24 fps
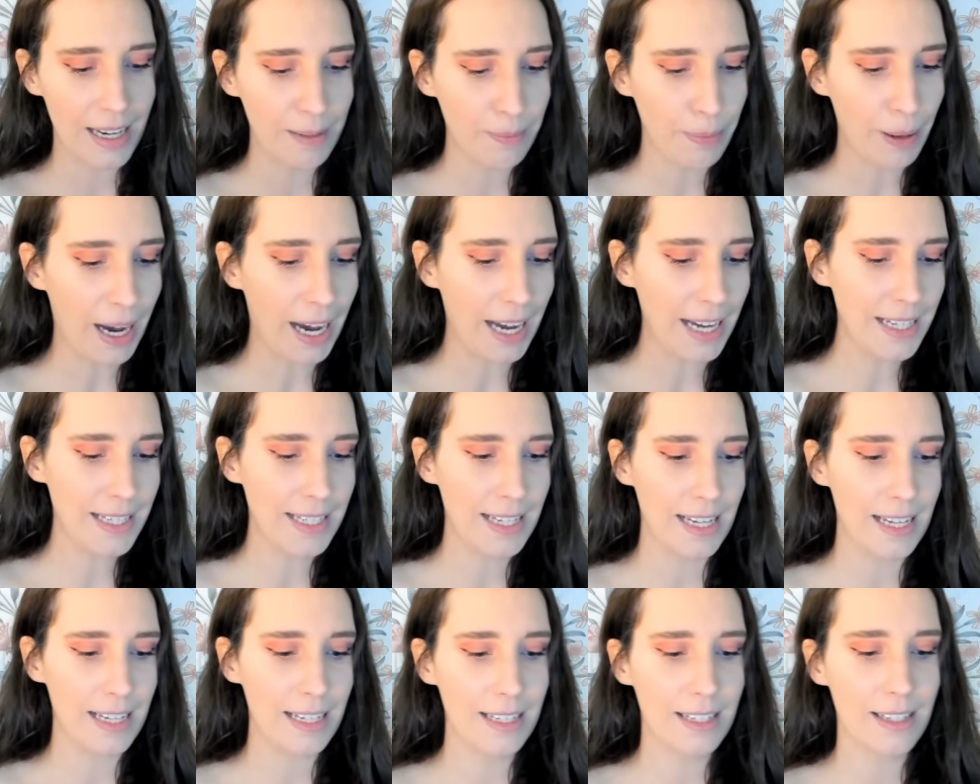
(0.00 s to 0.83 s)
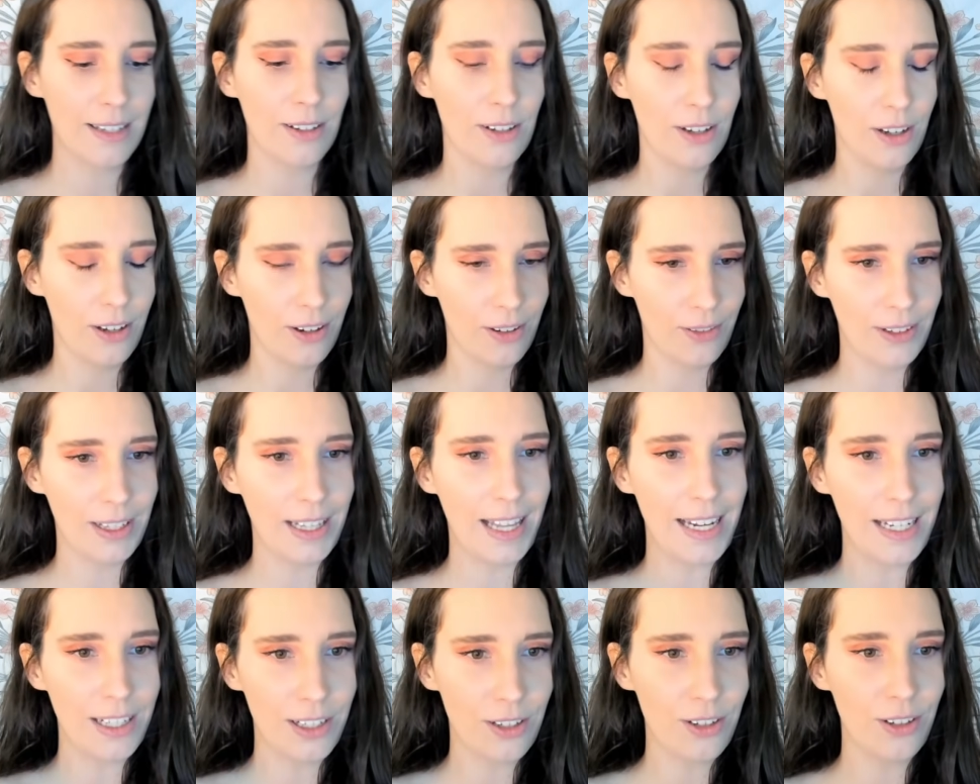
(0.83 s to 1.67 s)
and Pisces
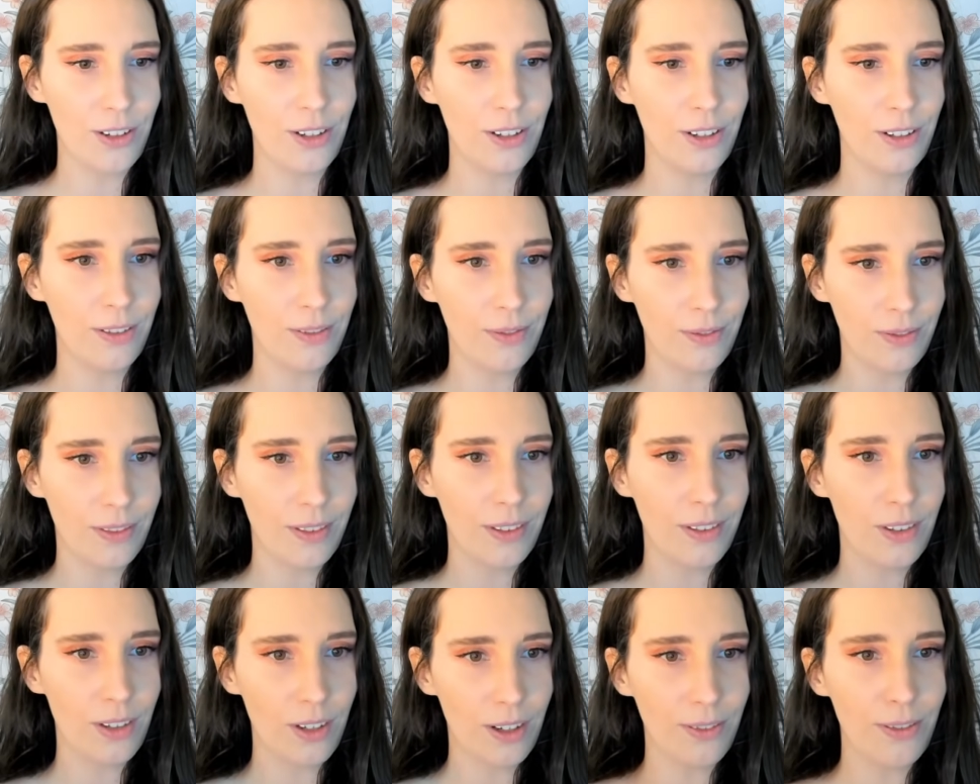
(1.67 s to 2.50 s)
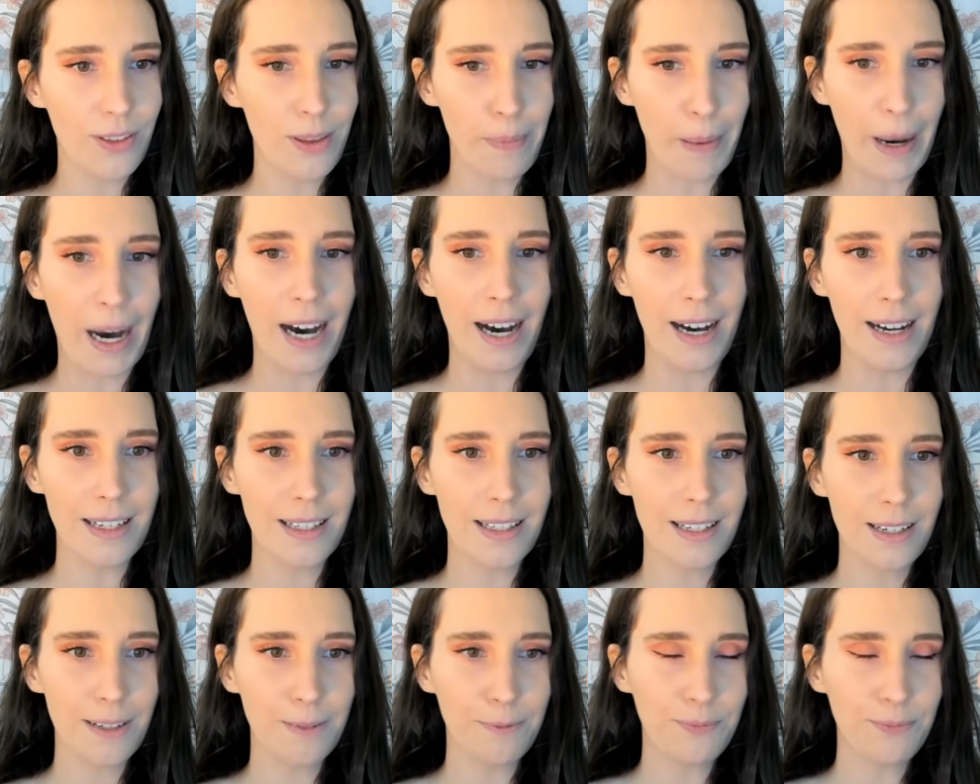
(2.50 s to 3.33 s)
relates to sort of the
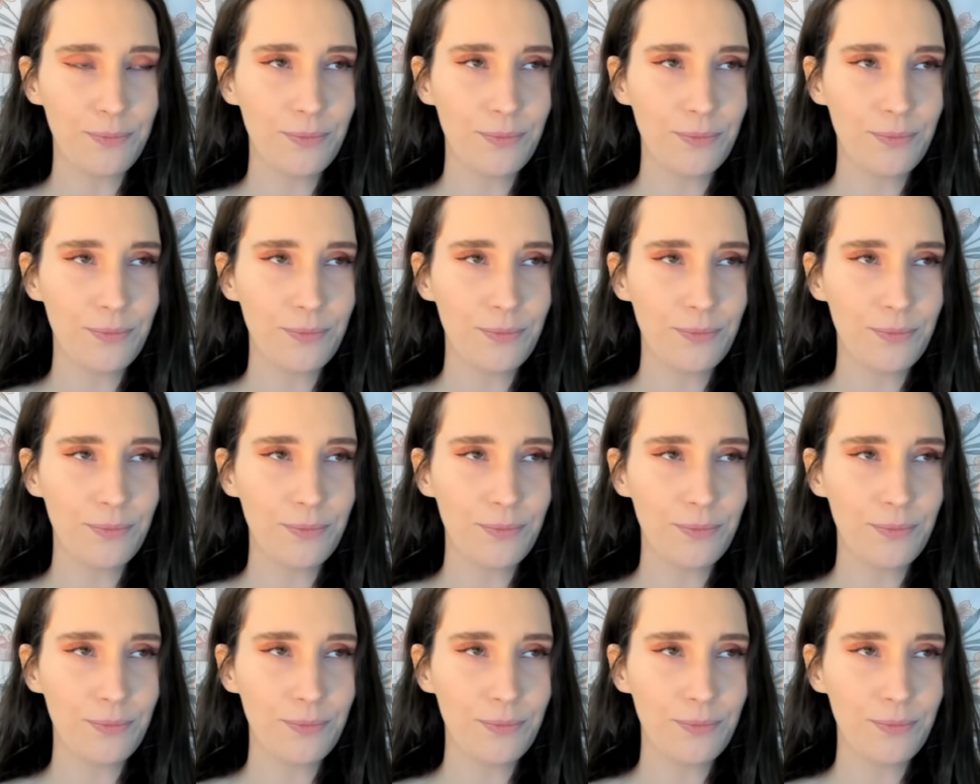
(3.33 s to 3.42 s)
past,